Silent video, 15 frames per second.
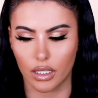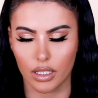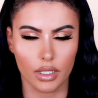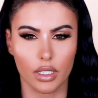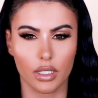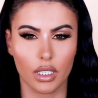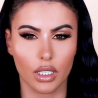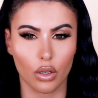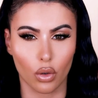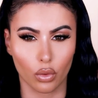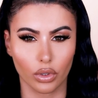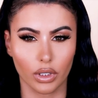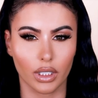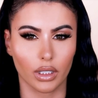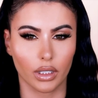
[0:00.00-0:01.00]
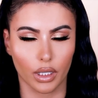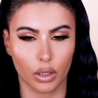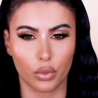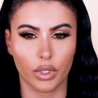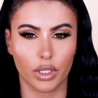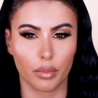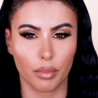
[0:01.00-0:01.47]
This is the only
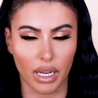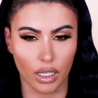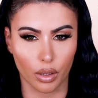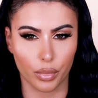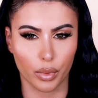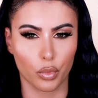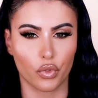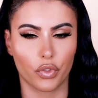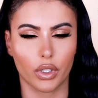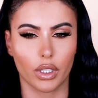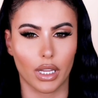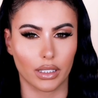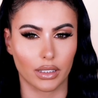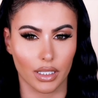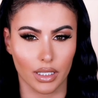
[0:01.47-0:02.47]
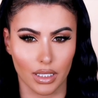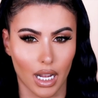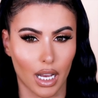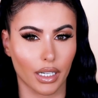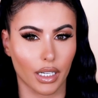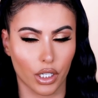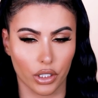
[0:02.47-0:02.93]
liquid makeup remover that does
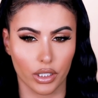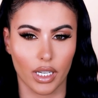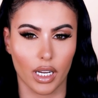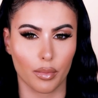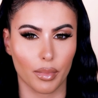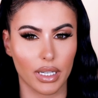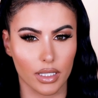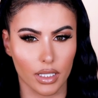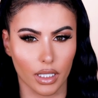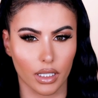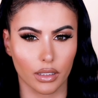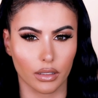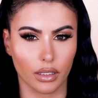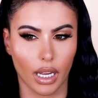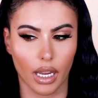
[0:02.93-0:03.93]
not irritate my skin,